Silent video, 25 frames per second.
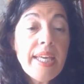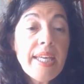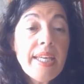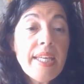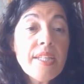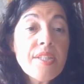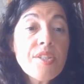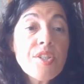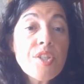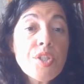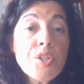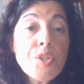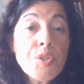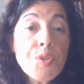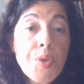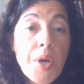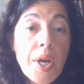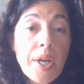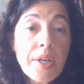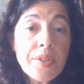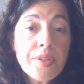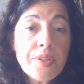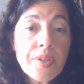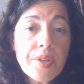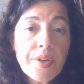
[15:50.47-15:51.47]
Its
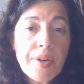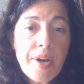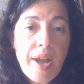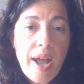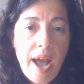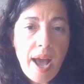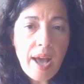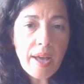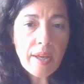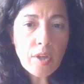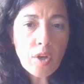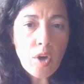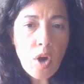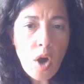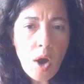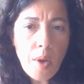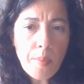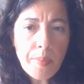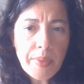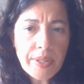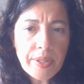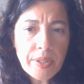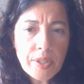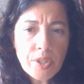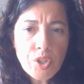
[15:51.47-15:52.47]
structure and
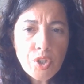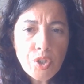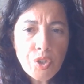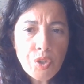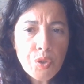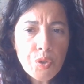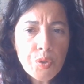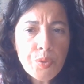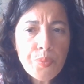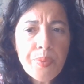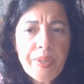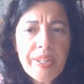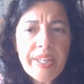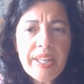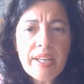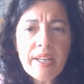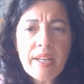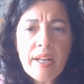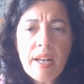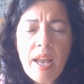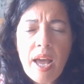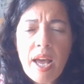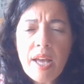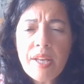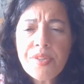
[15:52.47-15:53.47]
content should be a
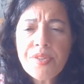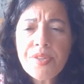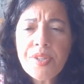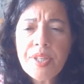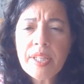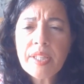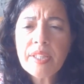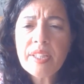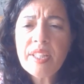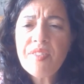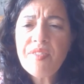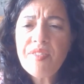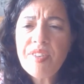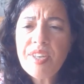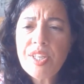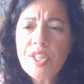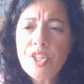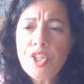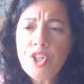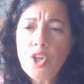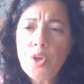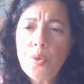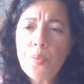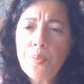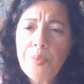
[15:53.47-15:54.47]
classic
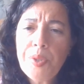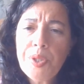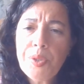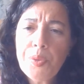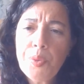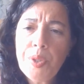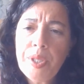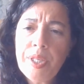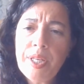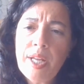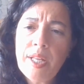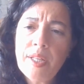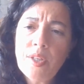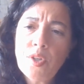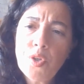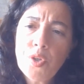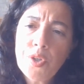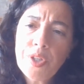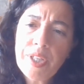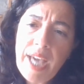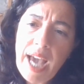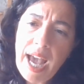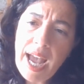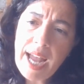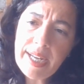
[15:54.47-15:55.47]
division between an
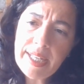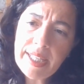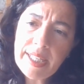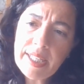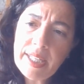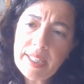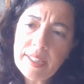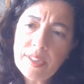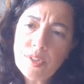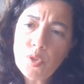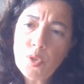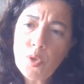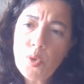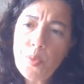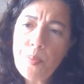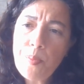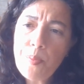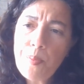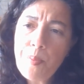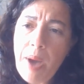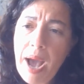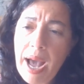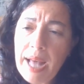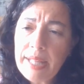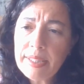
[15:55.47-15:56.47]
organic and
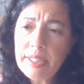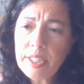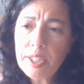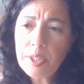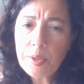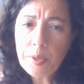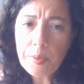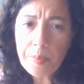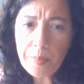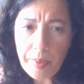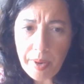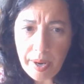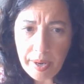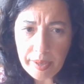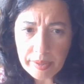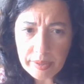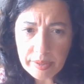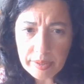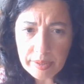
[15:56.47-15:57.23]
dogmatic part.